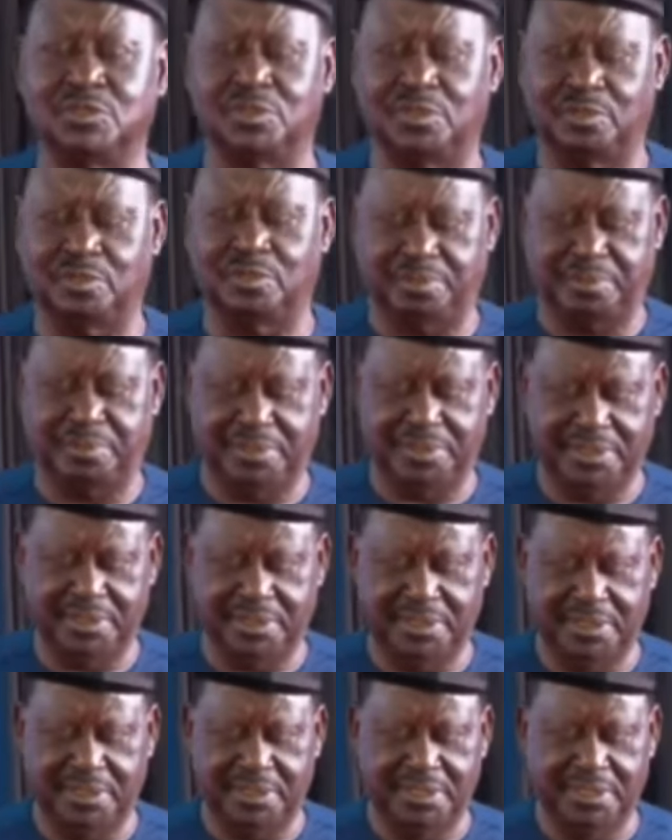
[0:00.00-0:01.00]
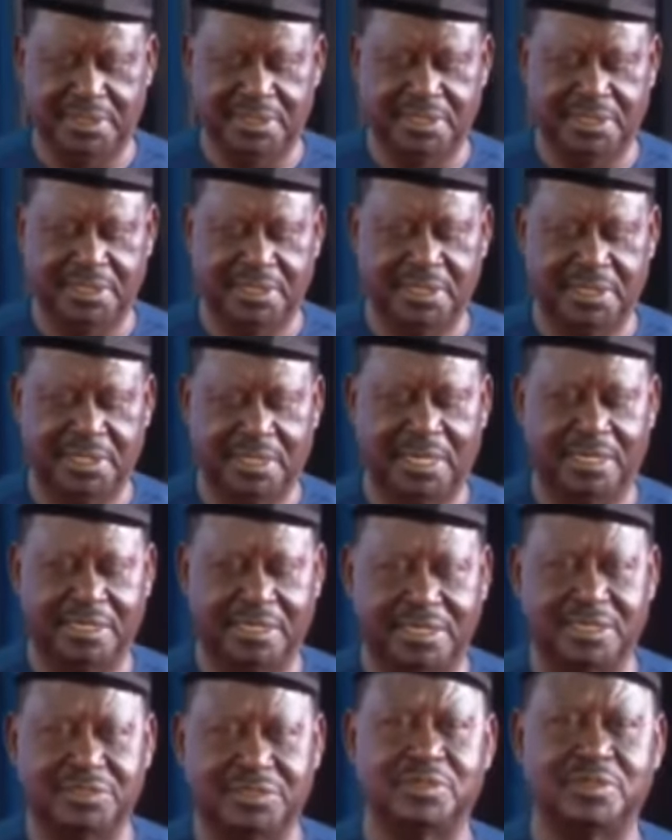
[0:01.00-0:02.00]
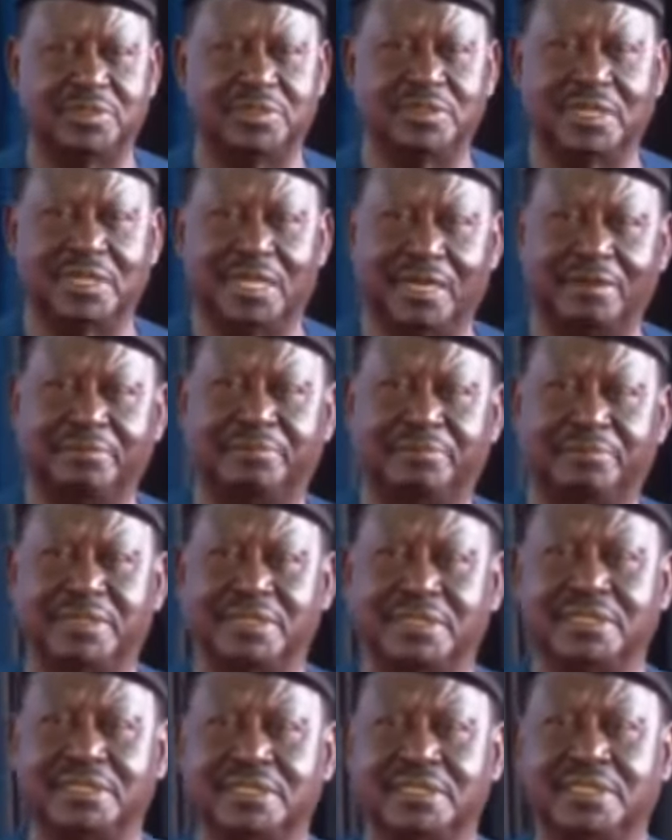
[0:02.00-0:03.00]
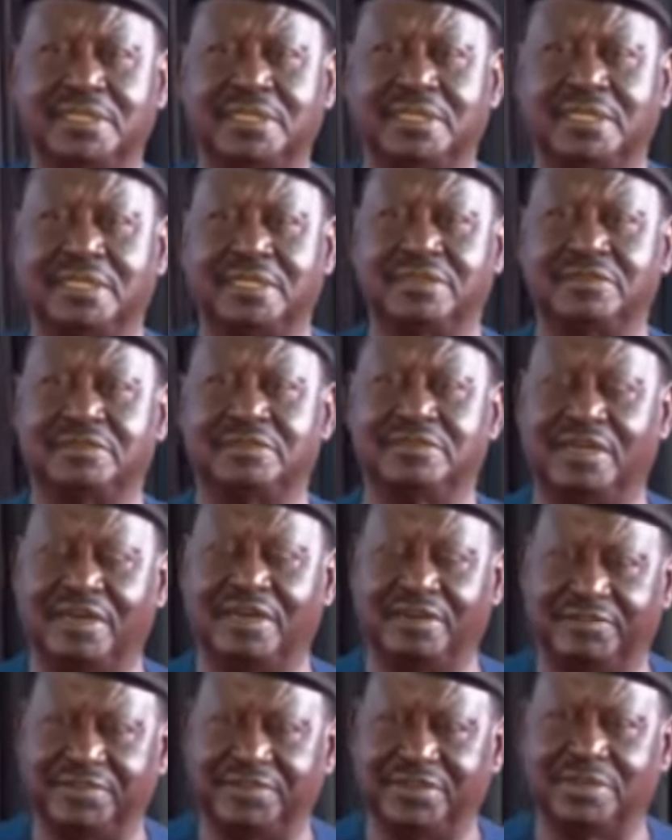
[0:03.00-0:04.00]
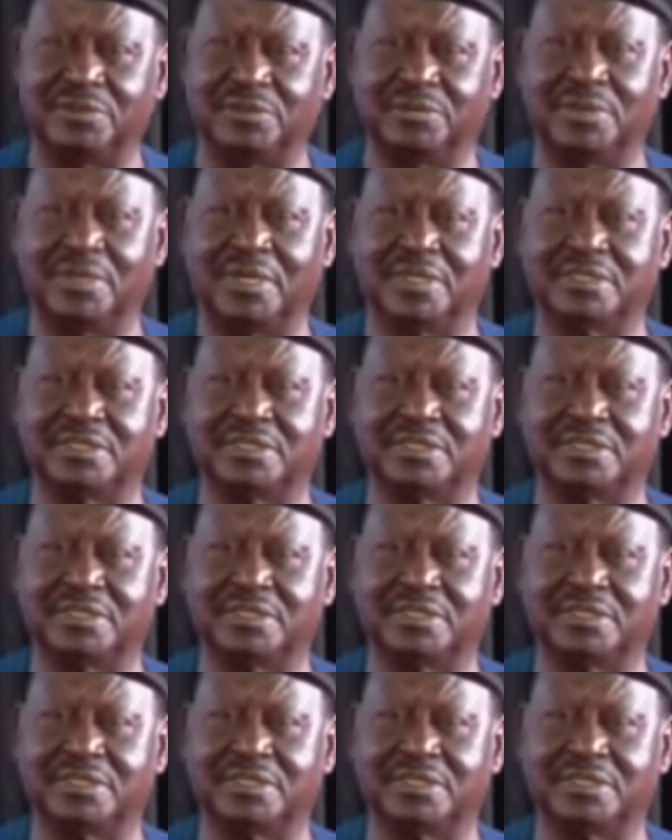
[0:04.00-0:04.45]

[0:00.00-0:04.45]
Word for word: to go to Europe. And this will only happen if Africa